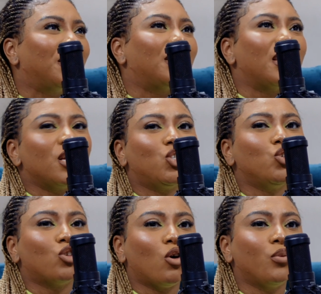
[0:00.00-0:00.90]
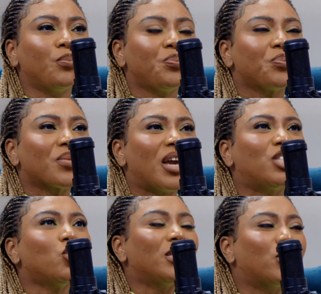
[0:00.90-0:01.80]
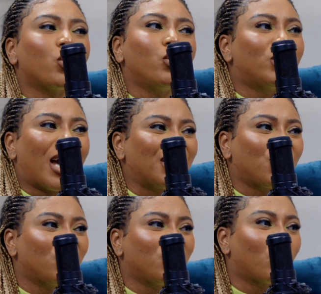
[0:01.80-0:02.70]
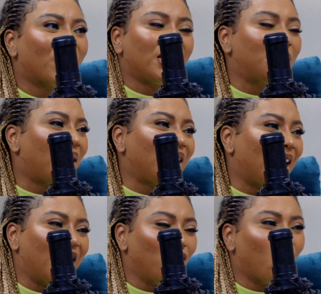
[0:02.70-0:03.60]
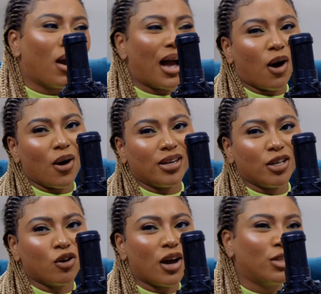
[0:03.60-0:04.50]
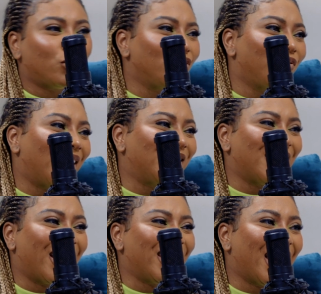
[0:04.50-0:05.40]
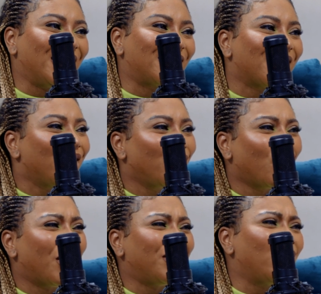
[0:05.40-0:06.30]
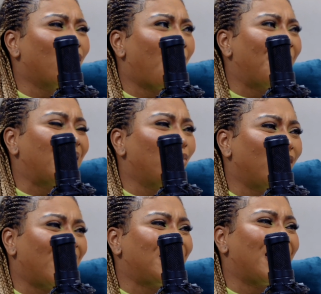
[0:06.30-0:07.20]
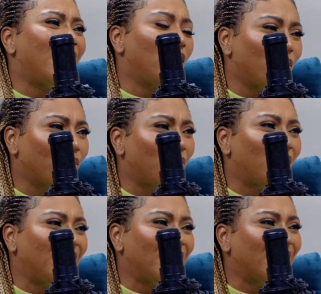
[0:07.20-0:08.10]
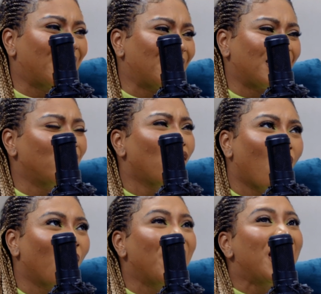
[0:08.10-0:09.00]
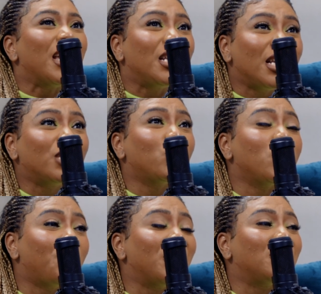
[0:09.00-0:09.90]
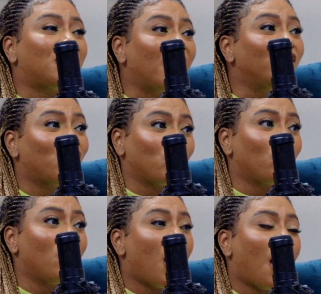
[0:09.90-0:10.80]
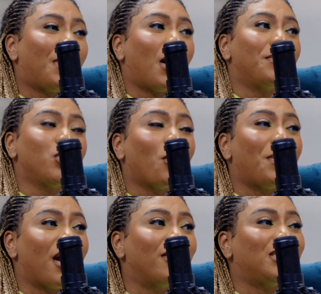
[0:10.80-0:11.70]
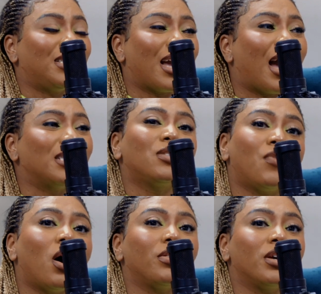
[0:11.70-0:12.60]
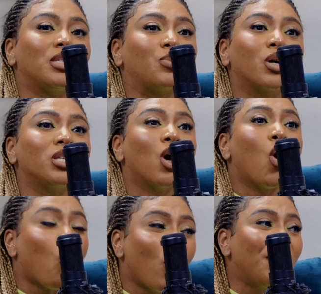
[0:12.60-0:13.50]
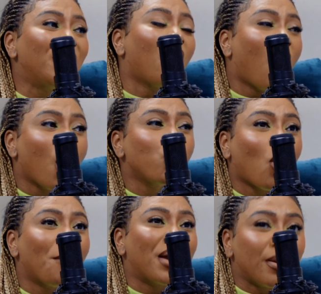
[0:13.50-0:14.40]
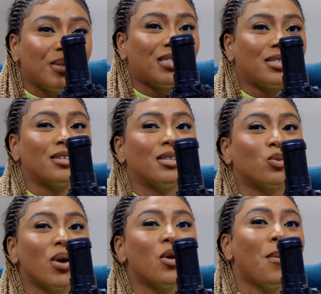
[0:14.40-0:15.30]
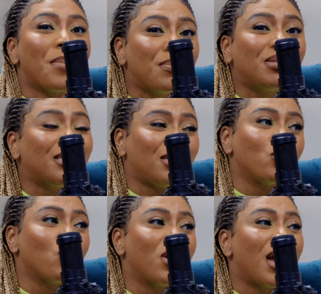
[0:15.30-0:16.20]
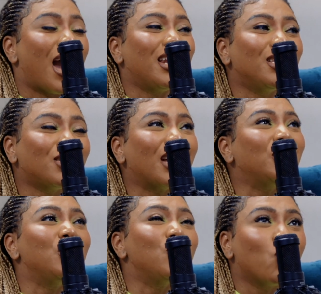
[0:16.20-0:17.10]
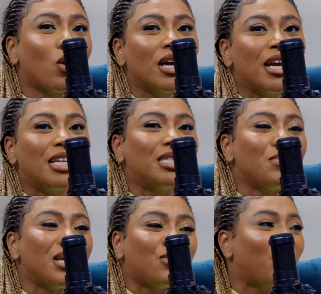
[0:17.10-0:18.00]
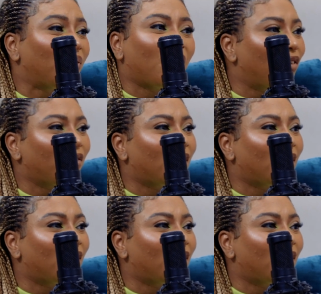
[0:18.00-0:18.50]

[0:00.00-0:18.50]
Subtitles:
But the thing is, it's not until you dash your kids money and then you walk out and then you go and do Faji at night, and then you come back in the morning and say, hello, good morning. That's it. No, literally be intentional about your parenting as fathers, because women are not babysitters. We are not babysitting, and it's actually not, it's 50-50.